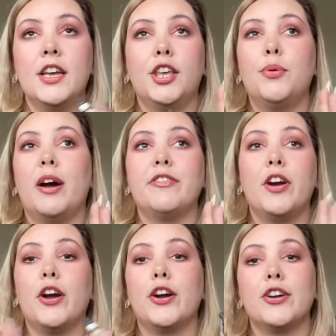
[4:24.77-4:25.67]
You have
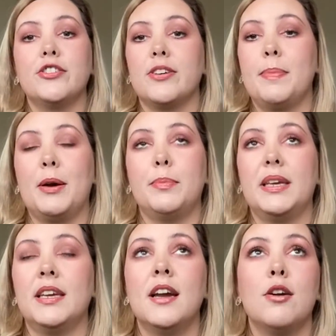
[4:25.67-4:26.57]
heard about
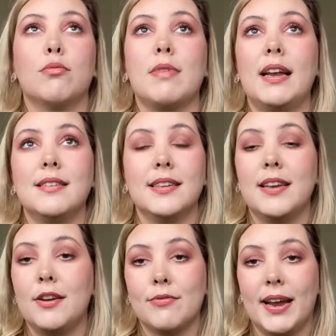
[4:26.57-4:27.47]
me ranting
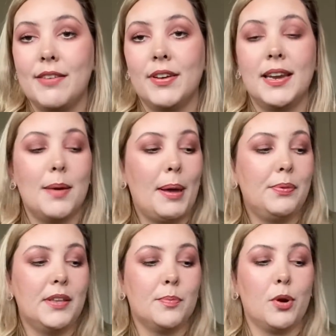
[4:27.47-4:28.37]
and raving
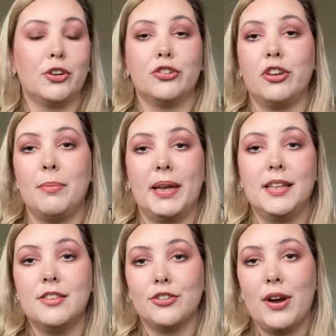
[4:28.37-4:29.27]
about this product on my
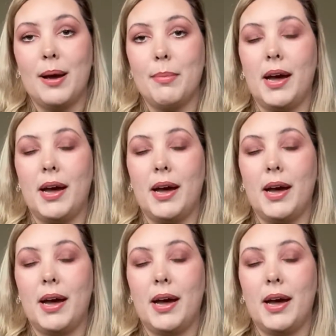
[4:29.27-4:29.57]
Instagram,